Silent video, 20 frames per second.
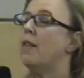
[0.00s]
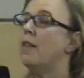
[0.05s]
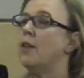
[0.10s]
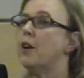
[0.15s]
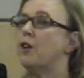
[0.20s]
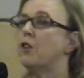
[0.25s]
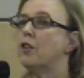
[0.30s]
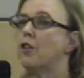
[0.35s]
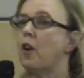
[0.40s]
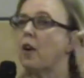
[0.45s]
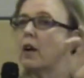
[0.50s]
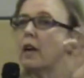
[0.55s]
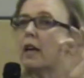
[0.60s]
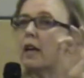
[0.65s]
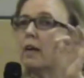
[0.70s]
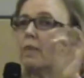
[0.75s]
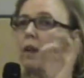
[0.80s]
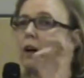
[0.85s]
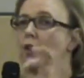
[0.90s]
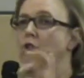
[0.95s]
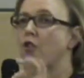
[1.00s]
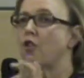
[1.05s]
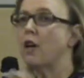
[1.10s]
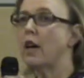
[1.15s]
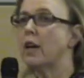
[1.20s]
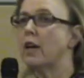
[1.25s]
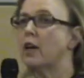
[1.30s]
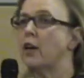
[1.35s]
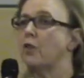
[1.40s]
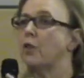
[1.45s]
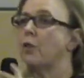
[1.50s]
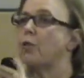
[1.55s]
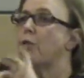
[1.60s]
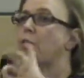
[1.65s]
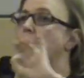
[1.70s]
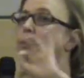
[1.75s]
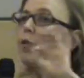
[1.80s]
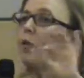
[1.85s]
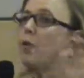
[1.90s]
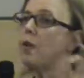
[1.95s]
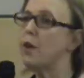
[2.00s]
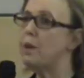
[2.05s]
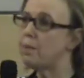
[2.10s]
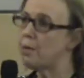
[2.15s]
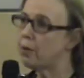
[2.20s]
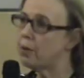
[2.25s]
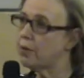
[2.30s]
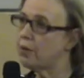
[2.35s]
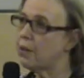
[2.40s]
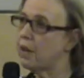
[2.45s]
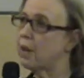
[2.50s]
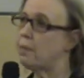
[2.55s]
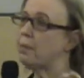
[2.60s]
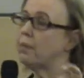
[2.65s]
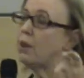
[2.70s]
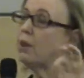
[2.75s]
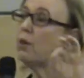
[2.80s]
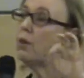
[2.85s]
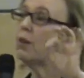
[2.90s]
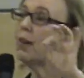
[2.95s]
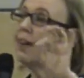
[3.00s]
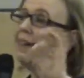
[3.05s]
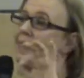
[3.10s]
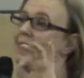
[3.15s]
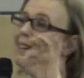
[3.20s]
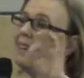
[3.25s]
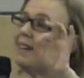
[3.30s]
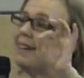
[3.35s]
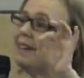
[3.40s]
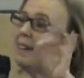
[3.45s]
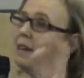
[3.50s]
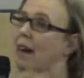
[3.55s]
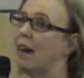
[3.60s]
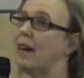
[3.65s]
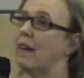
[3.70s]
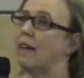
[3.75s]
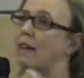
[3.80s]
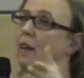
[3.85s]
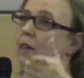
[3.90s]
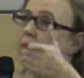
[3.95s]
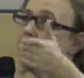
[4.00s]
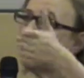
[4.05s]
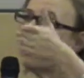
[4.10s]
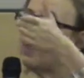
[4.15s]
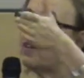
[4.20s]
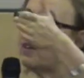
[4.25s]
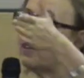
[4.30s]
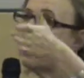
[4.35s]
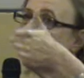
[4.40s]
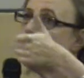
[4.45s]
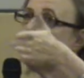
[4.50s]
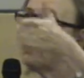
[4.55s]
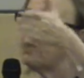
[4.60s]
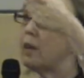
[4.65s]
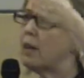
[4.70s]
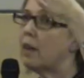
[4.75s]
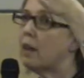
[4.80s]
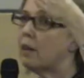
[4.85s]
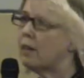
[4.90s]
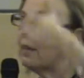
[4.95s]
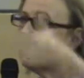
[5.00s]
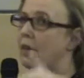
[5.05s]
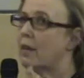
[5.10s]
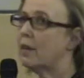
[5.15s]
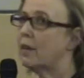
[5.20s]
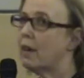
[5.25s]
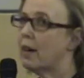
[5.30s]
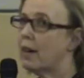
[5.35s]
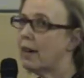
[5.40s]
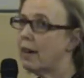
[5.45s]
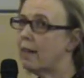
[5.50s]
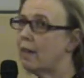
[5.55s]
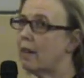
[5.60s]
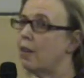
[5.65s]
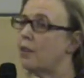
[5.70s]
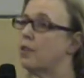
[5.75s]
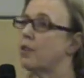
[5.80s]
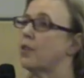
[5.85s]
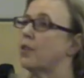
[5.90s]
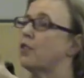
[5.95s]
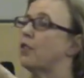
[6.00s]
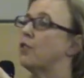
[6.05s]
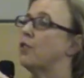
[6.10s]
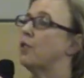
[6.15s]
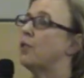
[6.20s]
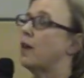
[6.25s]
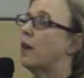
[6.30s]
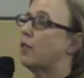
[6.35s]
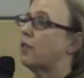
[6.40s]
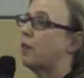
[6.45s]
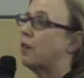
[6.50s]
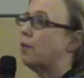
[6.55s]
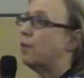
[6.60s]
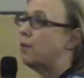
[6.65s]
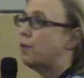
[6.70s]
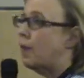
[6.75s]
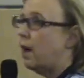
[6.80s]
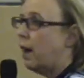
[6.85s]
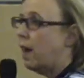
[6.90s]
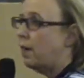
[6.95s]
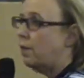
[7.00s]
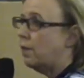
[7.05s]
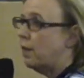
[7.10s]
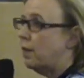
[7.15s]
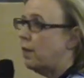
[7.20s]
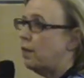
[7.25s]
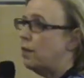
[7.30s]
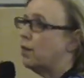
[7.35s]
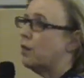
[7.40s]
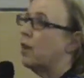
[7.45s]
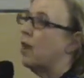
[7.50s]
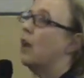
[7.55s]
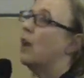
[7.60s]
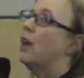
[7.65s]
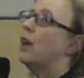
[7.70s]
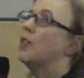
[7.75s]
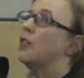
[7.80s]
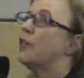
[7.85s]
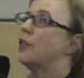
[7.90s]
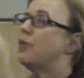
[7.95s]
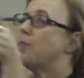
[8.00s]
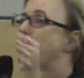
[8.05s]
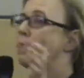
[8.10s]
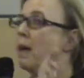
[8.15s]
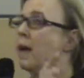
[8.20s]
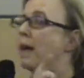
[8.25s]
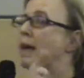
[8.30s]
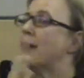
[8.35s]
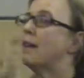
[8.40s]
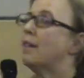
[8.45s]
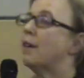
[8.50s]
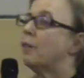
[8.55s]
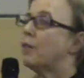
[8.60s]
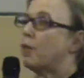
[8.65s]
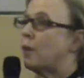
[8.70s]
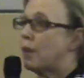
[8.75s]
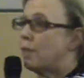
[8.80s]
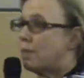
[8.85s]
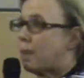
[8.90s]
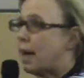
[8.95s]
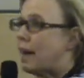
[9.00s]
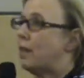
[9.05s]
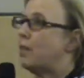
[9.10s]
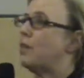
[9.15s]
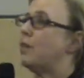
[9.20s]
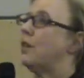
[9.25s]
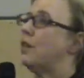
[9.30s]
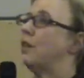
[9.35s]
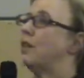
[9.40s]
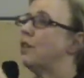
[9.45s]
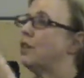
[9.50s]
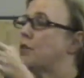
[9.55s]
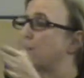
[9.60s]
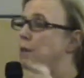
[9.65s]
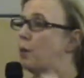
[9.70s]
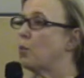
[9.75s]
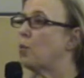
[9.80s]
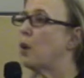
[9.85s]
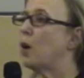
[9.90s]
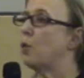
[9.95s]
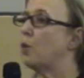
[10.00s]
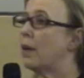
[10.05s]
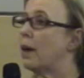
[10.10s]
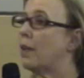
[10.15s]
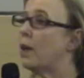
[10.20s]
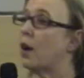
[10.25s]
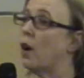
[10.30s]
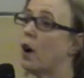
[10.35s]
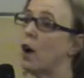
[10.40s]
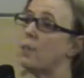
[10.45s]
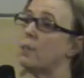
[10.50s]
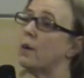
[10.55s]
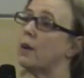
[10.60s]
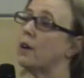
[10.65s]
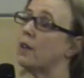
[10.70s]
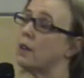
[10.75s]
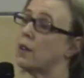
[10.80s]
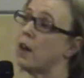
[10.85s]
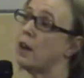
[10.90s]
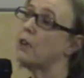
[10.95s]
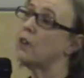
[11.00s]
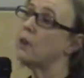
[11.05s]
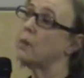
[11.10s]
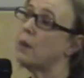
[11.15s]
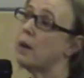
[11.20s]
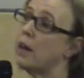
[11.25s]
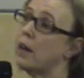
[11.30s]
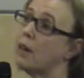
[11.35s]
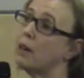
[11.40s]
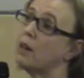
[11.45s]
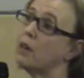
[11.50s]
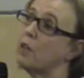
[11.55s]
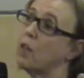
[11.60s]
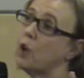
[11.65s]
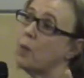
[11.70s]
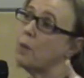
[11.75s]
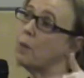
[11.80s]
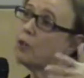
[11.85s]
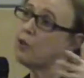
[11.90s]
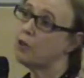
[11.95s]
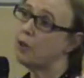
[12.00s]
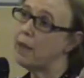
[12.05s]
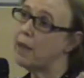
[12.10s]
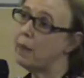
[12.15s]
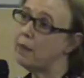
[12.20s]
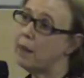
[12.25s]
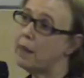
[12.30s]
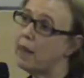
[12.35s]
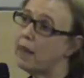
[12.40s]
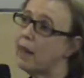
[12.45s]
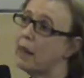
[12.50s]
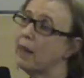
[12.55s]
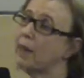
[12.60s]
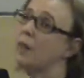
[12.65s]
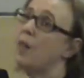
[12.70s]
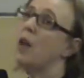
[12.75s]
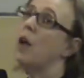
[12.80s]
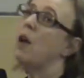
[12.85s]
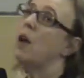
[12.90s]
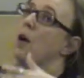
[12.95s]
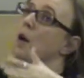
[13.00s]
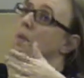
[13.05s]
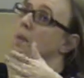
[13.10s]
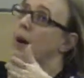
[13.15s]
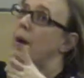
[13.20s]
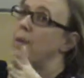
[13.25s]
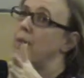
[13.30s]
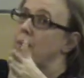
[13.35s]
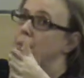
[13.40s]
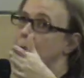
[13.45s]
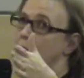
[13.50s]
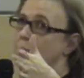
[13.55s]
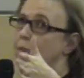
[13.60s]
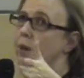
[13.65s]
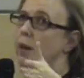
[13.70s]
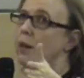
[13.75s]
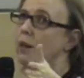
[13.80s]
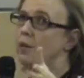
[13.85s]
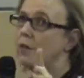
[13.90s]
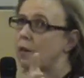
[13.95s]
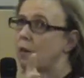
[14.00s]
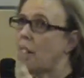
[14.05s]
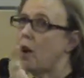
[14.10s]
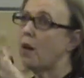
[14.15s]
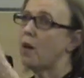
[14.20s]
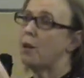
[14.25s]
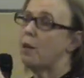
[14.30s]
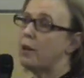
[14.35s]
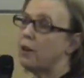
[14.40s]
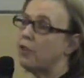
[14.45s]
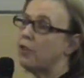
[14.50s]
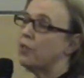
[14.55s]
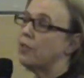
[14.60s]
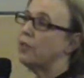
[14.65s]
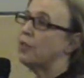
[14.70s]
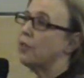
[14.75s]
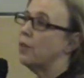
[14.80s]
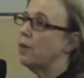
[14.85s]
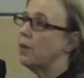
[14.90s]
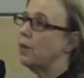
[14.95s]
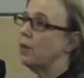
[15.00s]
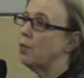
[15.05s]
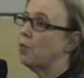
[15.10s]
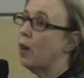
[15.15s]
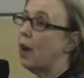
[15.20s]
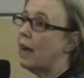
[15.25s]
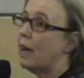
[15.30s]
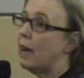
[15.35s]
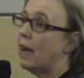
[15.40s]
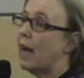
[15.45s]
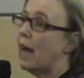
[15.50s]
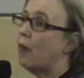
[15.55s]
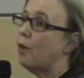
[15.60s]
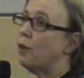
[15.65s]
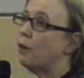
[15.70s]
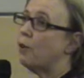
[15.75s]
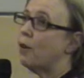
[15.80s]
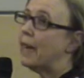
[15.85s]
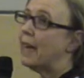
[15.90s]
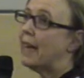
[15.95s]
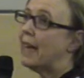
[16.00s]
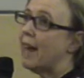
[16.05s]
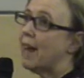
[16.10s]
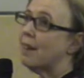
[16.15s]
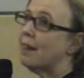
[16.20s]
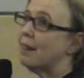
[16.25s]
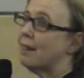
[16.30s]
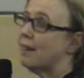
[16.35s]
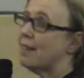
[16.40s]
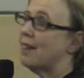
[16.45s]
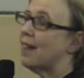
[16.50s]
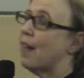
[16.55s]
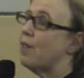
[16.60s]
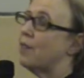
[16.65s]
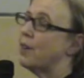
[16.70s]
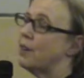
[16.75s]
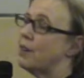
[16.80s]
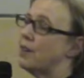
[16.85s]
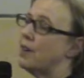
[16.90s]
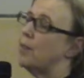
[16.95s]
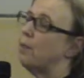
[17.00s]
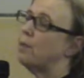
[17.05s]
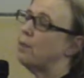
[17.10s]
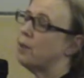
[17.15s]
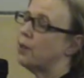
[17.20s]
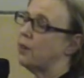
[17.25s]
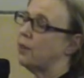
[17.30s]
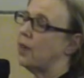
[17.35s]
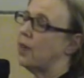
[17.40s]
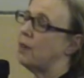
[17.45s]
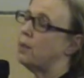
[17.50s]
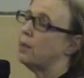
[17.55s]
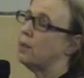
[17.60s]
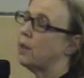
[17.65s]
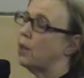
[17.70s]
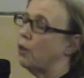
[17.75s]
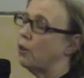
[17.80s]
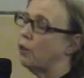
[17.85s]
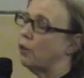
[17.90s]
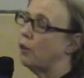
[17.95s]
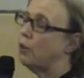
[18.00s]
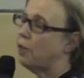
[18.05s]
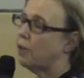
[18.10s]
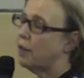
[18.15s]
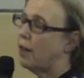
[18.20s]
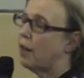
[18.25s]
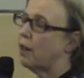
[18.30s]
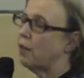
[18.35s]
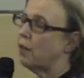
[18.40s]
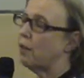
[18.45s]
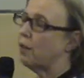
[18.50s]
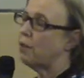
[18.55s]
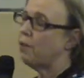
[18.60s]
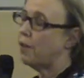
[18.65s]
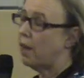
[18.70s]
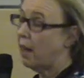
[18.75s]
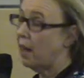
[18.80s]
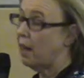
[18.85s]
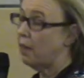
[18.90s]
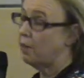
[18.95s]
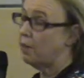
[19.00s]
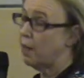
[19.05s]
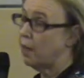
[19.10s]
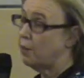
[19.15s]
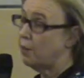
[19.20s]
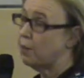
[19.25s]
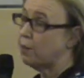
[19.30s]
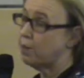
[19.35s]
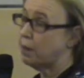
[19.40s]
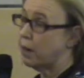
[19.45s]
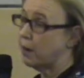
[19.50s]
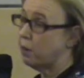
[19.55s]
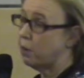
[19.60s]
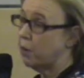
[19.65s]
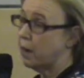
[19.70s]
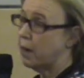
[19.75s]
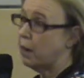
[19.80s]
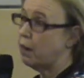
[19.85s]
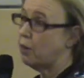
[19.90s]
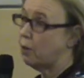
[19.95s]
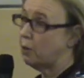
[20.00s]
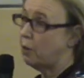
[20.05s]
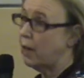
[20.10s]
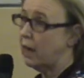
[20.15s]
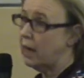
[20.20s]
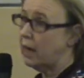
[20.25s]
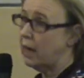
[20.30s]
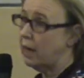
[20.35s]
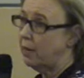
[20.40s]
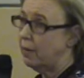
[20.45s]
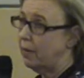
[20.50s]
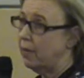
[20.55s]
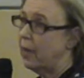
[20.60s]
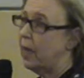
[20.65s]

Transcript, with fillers: They're talking about trying to go to 30% below 1990 levels. Now the difference between 1990 levels and 2005 levels, so picking different base years has been one way that Harper has undermined global treaty making, but, but our emissions right now, if we get to 17% below 2005 levels by 2020,